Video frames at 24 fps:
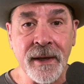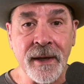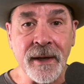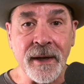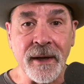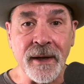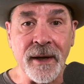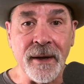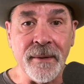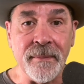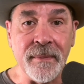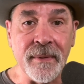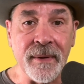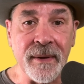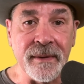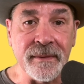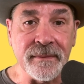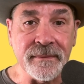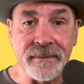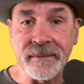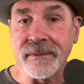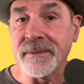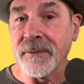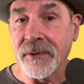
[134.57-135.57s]
of
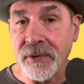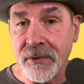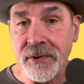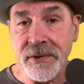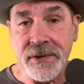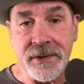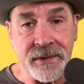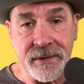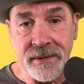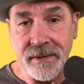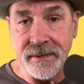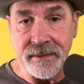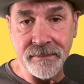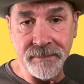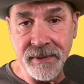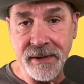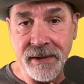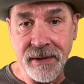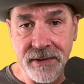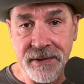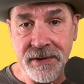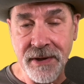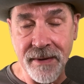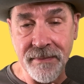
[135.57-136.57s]
course,
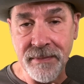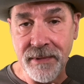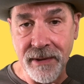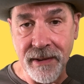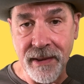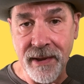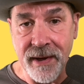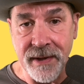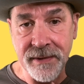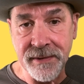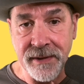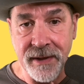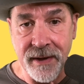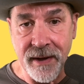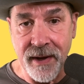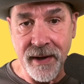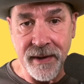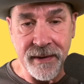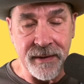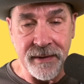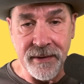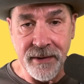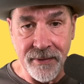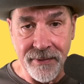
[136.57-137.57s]
because I'm the last
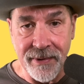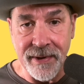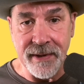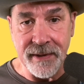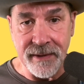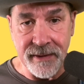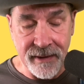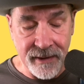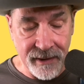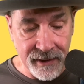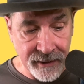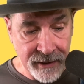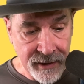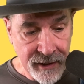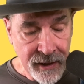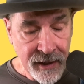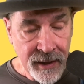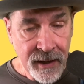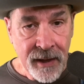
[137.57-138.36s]
guy to know anything.